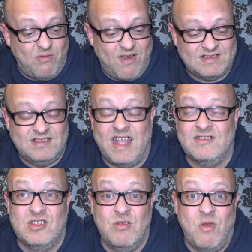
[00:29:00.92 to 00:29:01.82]
I've
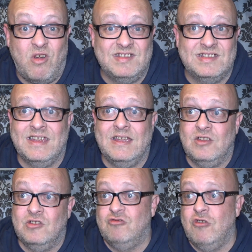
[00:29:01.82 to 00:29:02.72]
answered them honestly and
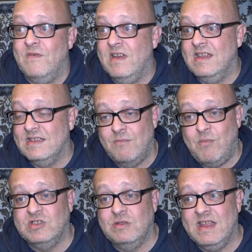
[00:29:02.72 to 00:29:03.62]
as truthfully as I
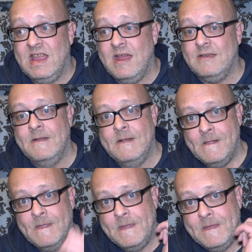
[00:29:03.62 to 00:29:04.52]
possibly can.
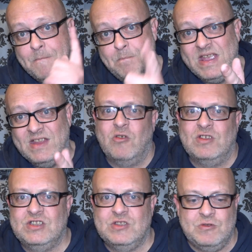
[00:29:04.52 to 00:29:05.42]
Be nice
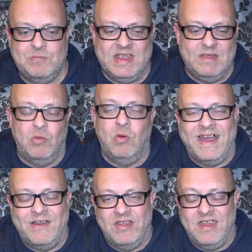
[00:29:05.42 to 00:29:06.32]
to people
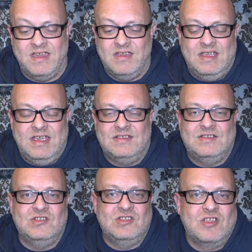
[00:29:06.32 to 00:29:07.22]
out there, it's
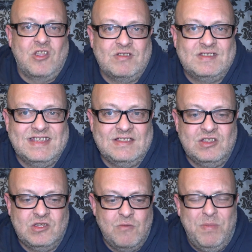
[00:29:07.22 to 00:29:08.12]
just a nice thing to
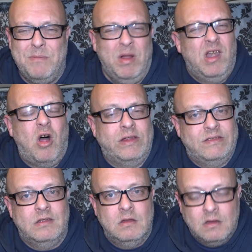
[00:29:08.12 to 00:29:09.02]
do, be polite,
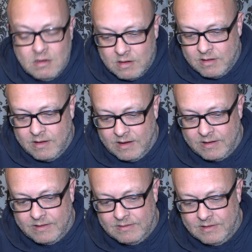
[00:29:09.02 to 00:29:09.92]

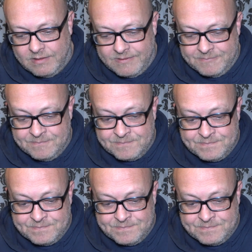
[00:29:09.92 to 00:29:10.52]
and um,